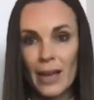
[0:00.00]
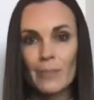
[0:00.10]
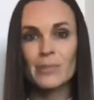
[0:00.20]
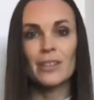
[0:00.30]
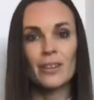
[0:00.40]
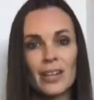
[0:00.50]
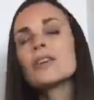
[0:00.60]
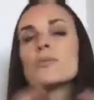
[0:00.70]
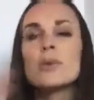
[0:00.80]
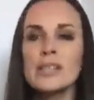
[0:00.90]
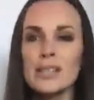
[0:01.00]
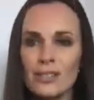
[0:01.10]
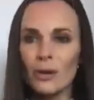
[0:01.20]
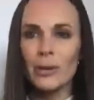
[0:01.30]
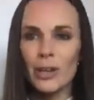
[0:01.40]
absolutely. We see
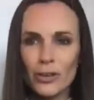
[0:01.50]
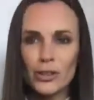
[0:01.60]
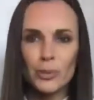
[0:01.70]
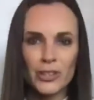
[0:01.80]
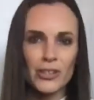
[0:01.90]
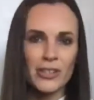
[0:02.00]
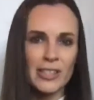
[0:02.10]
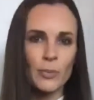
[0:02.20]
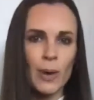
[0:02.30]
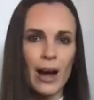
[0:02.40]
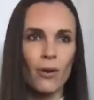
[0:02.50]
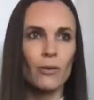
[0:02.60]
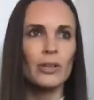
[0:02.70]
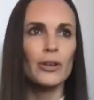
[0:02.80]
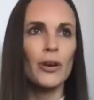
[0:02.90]
so many entrepreneurs as well,
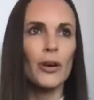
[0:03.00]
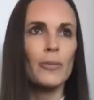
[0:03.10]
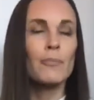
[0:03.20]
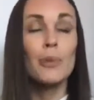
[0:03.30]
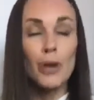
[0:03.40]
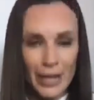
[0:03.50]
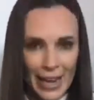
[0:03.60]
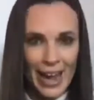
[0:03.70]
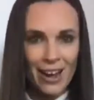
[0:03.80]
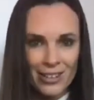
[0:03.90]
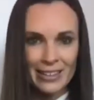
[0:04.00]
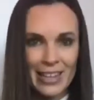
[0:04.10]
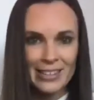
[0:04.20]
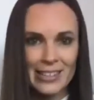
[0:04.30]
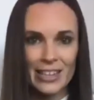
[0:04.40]
burning out.
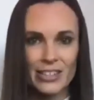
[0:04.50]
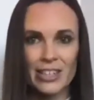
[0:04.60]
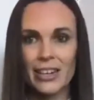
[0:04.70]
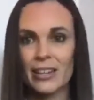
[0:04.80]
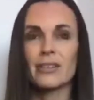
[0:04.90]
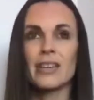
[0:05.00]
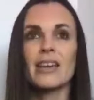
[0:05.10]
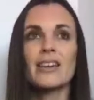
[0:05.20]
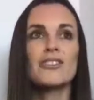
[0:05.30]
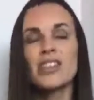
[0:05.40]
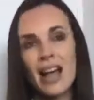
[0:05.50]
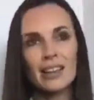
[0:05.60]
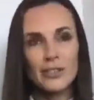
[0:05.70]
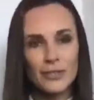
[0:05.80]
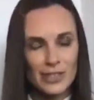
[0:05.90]
That's such a key
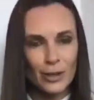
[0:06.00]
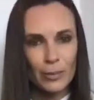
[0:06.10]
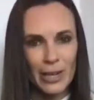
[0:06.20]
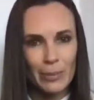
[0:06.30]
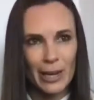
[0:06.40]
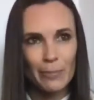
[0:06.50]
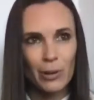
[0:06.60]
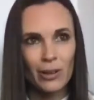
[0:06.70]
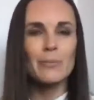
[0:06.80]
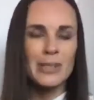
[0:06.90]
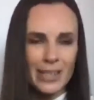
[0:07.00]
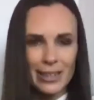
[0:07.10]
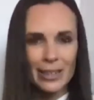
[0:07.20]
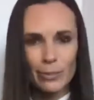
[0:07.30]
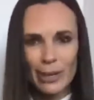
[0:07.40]
challenge for so many people,
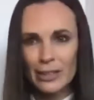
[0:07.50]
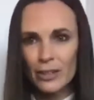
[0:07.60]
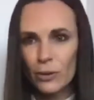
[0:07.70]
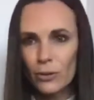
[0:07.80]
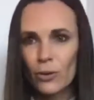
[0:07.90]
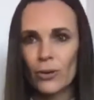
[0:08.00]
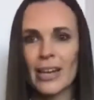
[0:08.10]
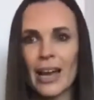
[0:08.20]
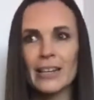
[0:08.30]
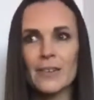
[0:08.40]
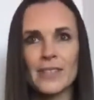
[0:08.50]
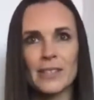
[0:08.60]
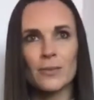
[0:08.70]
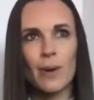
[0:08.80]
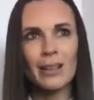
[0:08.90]
particularly when you're creatives as
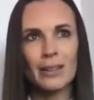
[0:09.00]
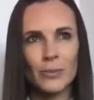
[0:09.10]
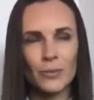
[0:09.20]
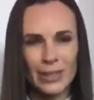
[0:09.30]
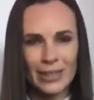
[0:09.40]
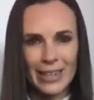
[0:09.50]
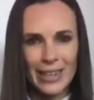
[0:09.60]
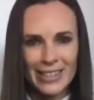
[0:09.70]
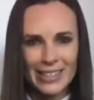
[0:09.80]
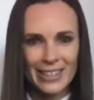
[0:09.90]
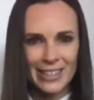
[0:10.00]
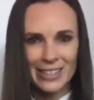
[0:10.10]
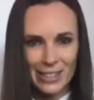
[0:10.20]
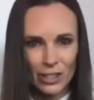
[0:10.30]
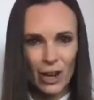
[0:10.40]
well. It's really easy to
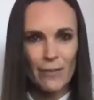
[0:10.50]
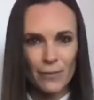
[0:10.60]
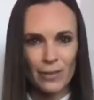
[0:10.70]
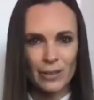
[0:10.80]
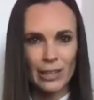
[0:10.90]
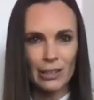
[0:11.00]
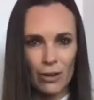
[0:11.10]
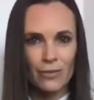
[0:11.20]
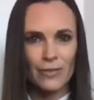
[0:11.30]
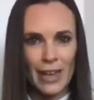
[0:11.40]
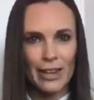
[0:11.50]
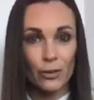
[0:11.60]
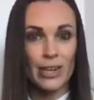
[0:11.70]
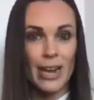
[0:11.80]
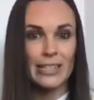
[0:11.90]
stifle a lot of that
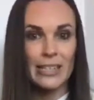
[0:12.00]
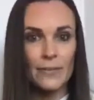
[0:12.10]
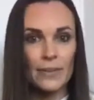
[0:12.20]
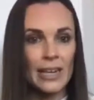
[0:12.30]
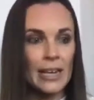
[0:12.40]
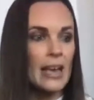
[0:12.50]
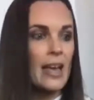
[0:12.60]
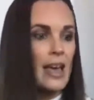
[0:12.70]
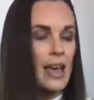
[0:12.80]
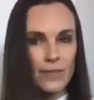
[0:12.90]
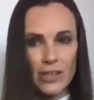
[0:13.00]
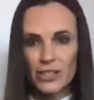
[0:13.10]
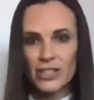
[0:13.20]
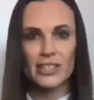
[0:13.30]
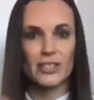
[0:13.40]
creativity if you're
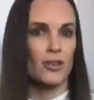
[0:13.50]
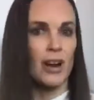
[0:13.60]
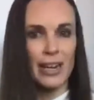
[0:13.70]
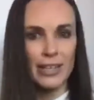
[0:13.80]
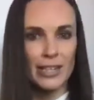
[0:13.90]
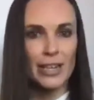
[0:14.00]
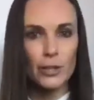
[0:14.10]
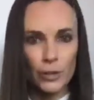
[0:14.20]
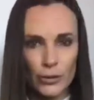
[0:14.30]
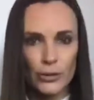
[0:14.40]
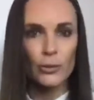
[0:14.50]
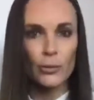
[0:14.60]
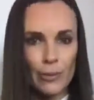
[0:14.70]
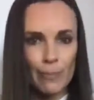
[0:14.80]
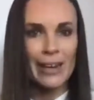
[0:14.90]
just trying to, do all
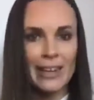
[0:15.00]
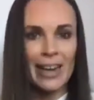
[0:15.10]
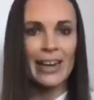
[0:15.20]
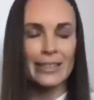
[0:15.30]
the mundane,